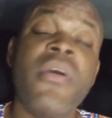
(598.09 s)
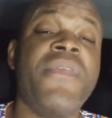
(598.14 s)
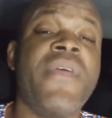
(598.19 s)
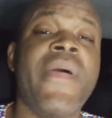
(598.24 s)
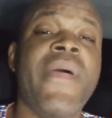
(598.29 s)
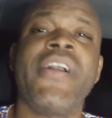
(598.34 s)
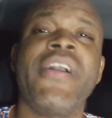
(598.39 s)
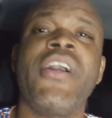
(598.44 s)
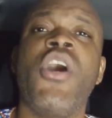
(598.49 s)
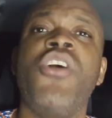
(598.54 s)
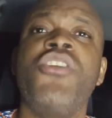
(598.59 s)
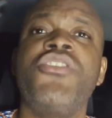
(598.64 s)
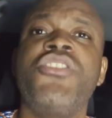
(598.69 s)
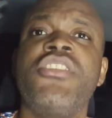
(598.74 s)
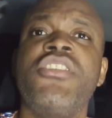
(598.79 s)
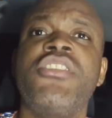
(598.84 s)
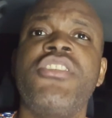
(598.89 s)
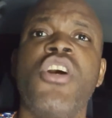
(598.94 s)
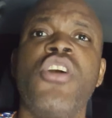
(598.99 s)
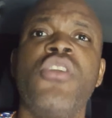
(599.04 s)
our
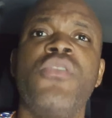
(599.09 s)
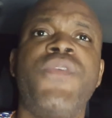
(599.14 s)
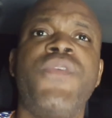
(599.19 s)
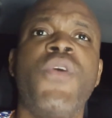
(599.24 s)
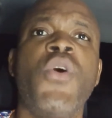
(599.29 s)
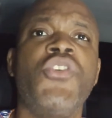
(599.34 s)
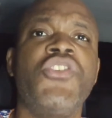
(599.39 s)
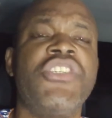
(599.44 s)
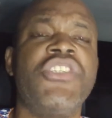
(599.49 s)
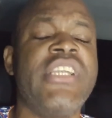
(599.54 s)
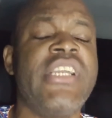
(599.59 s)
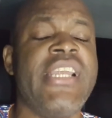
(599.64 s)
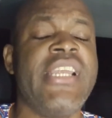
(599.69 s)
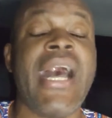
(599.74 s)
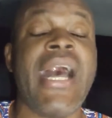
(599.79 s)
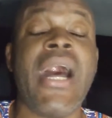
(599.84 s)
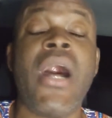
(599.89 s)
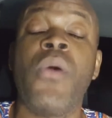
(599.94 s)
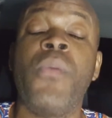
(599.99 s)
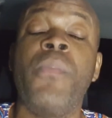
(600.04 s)
cultures, unfortunately,
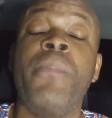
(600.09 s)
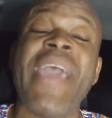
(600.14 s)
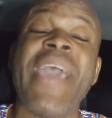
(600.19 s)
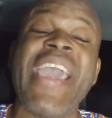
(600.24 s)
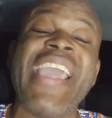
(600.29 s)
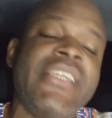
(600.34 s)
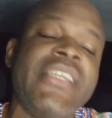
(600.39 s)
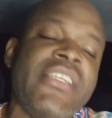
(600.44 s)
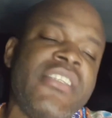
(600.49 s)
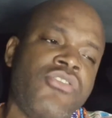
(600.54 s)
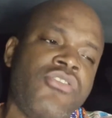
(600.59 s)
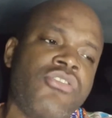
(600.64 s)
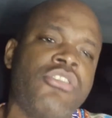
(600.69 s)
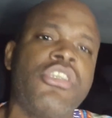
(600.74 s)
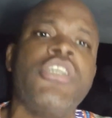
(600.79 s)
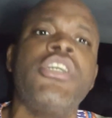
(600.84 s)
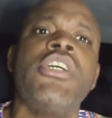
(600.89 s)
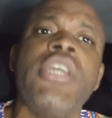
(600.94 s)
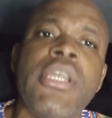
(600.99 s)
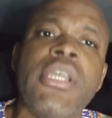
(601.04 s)
albeit it is
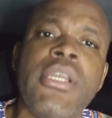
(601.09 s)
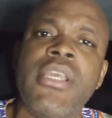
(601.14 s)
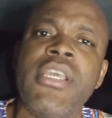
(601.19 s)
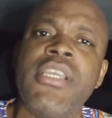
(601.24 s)
good,